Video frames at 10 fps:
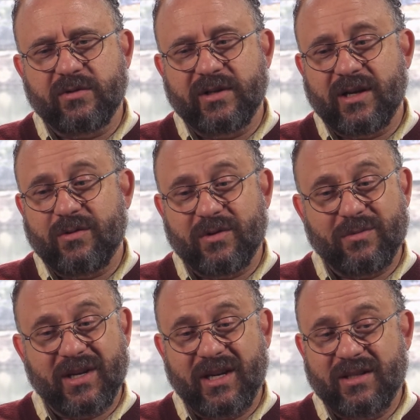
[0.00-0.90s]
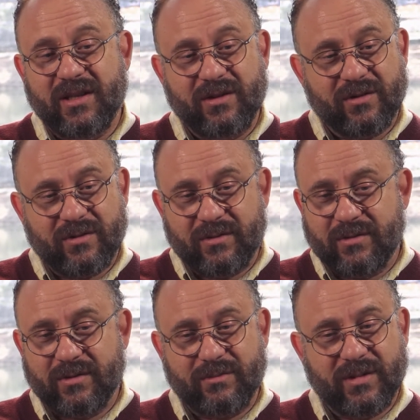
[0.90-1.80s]
now with my 18-year-old
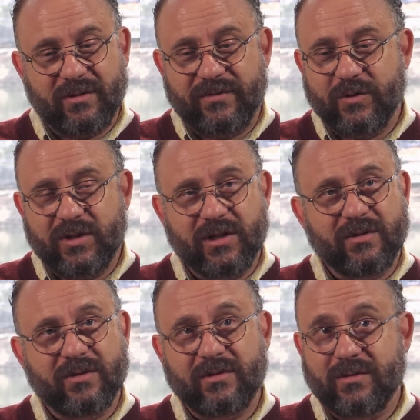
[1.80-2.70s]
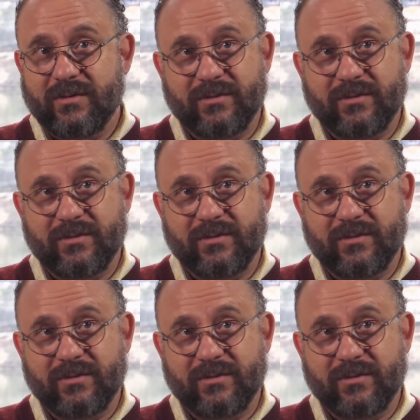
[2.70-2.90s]
and my 14-year-old,